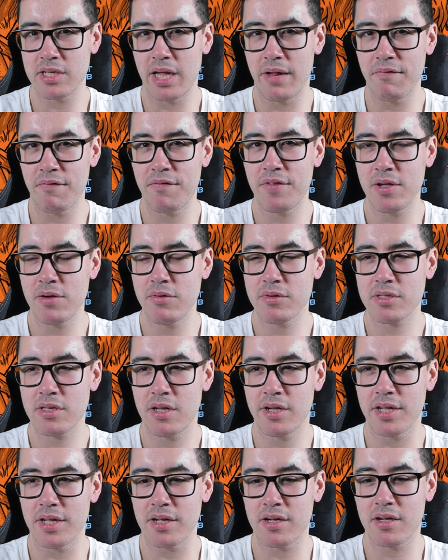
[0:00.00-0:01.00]
It feels
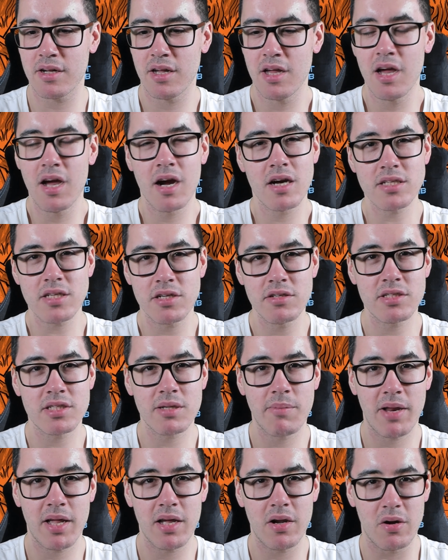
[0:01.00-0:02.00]
like, because I used to
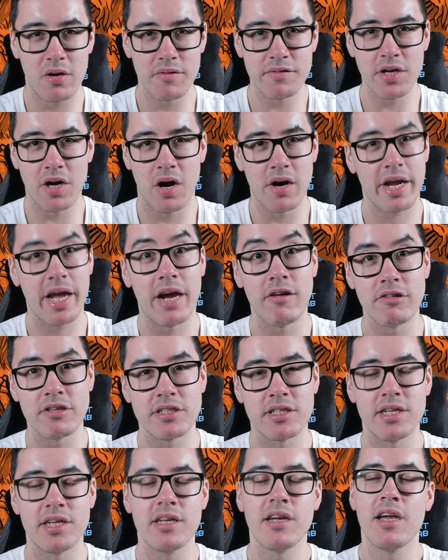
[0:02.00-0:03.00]
play a lot of Dark
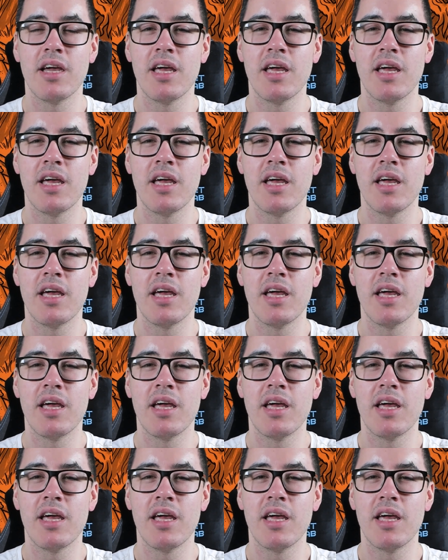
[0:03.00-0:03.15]
Heresy,